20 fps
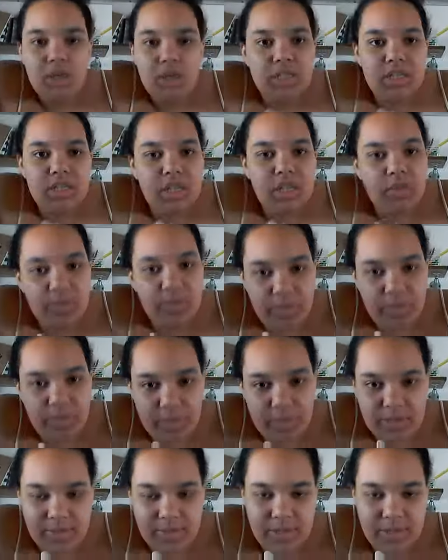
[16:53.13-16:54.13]
does anyone with
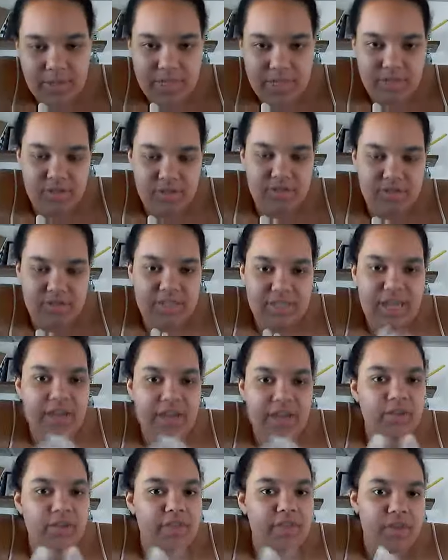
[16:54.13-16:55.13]
multiple kids do this? I
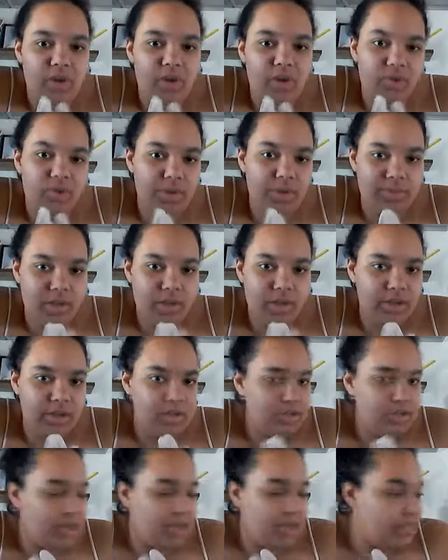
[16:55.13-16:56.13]
don't even know who I'm talking
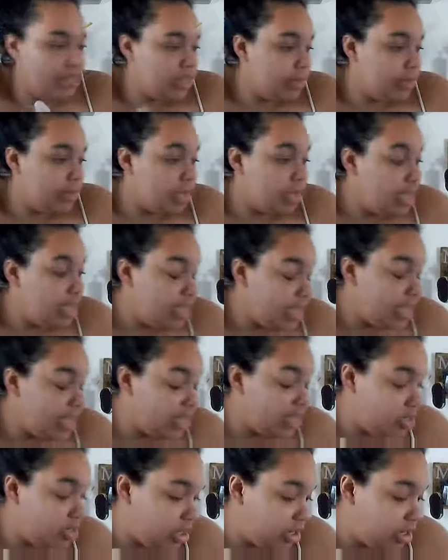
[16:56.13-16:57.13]
to.
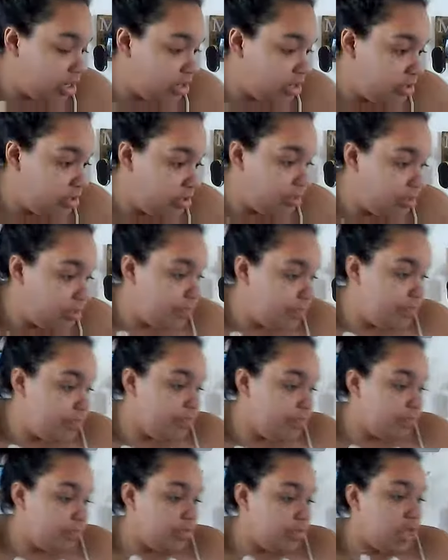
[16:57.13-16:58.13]
Yes, sir.
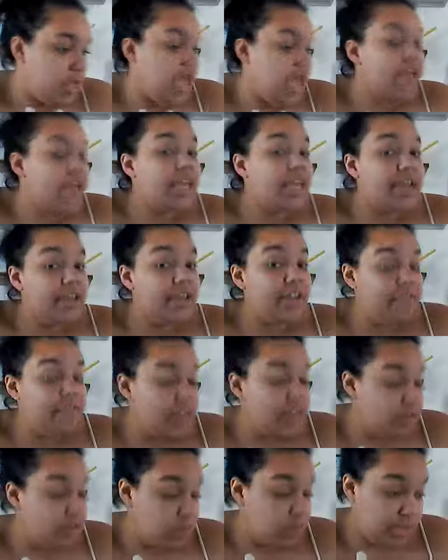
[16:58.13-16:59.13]
Can I
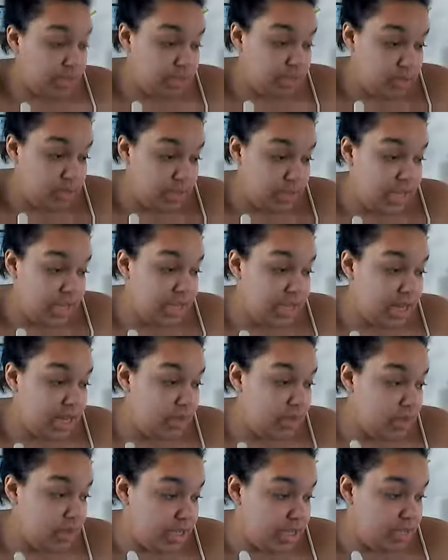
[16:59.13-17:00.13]
finish what I'm doing and then I
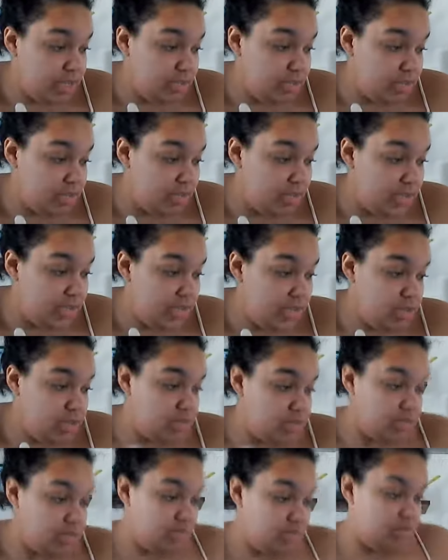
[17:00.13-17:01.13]
will get you some tea?
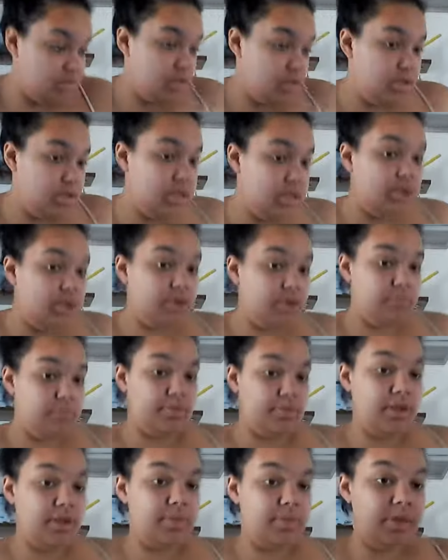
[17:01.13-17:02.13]
Here,
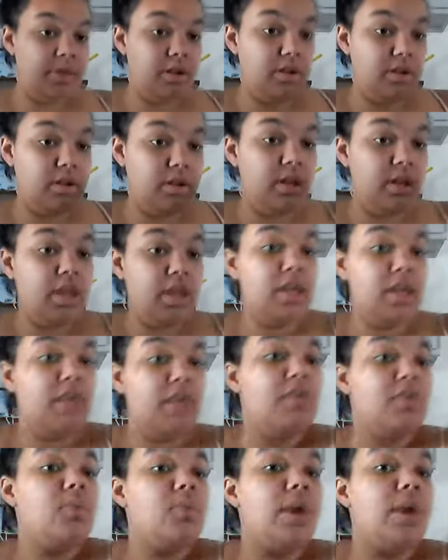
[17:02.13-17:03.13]
put it up here. If
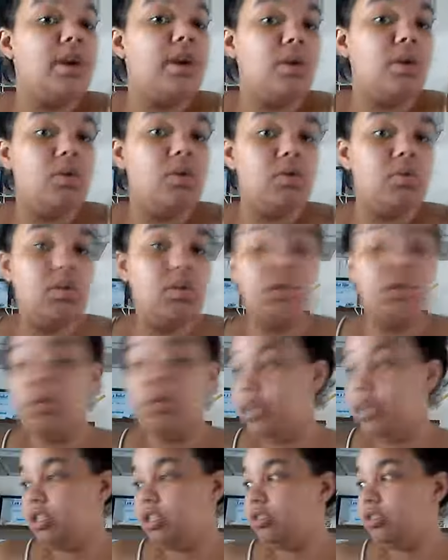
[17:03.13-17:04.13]
you want, go
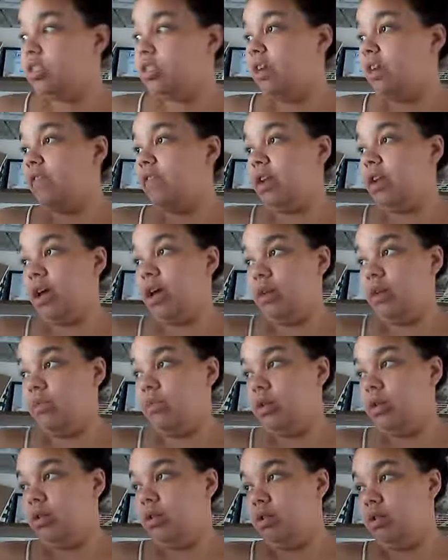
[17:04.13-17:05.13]
your stuff and I
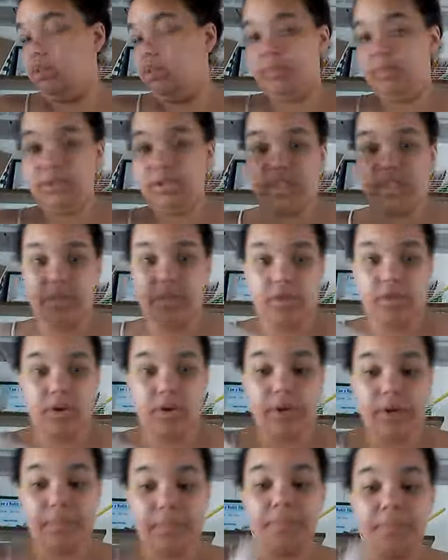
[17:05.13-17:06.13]
will put it together.
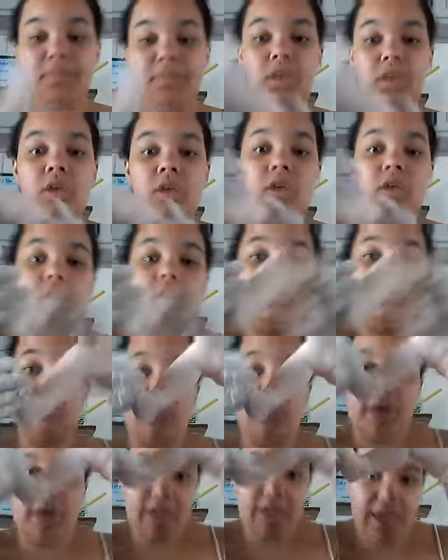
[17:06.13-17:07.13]
Okay.
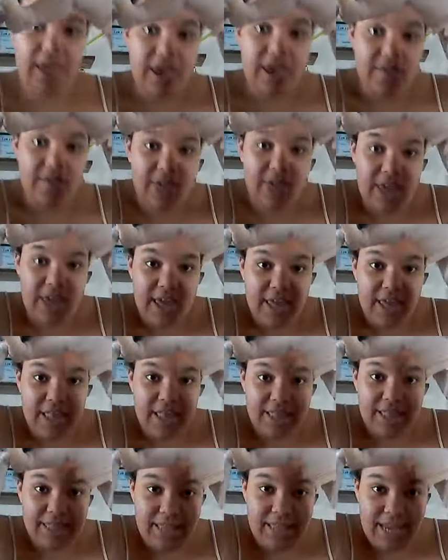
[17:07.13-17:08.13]
So I have a
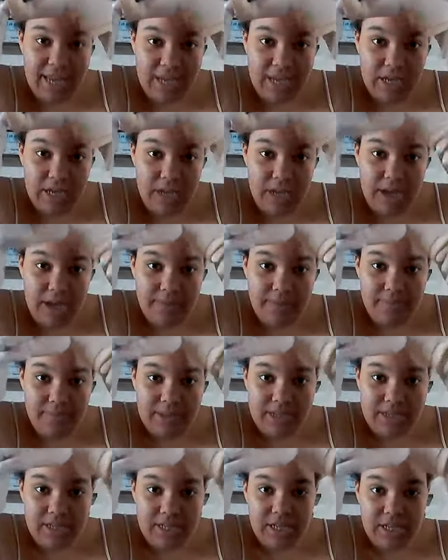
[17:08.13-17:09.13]
leg. I'm
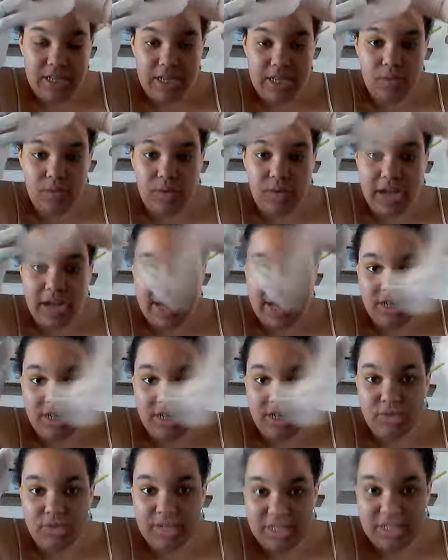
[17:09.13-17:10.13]
basically, what I
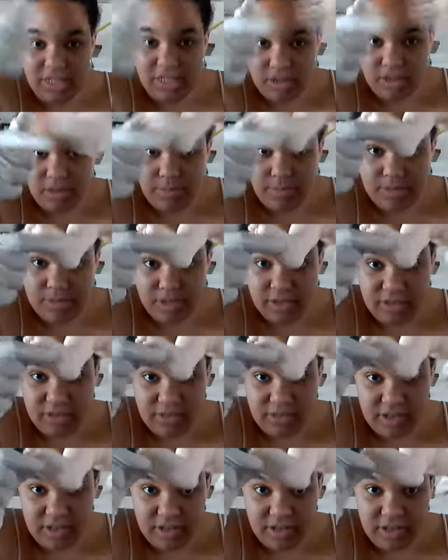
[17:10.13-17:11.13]
do is there's a bunch of
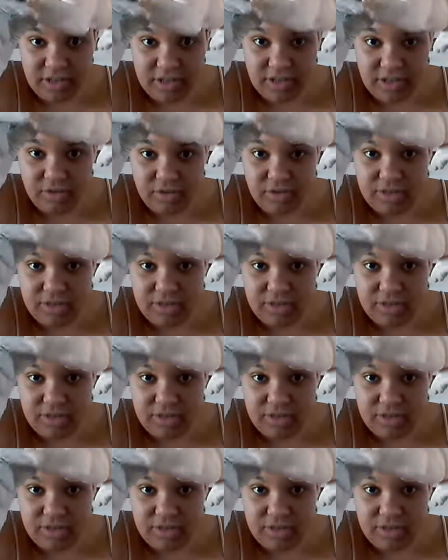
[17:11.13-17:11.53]
little